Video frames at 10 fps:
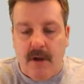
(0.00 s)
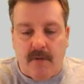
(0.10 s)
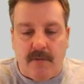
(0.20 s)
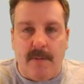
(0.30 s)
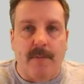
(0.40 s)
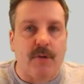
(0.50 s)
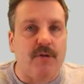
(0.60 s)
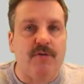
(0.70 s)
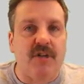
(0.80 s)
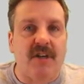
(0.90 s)
Remember,
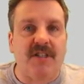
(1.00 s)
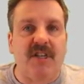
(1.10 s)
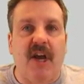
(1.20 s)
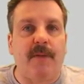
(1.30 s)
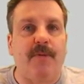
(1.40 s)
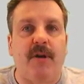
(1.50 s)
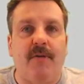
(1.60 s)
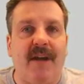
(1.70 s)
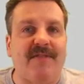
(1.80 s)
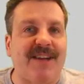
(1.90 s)
you just type. You
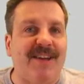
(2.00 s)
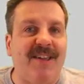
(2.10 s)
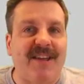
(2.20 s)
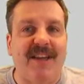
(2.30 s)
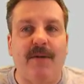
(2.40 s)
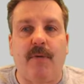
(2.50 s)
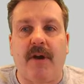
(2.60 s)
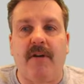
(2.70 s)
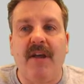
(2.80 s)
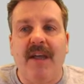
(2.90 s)
don't have to click
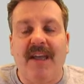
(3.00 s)
anywhere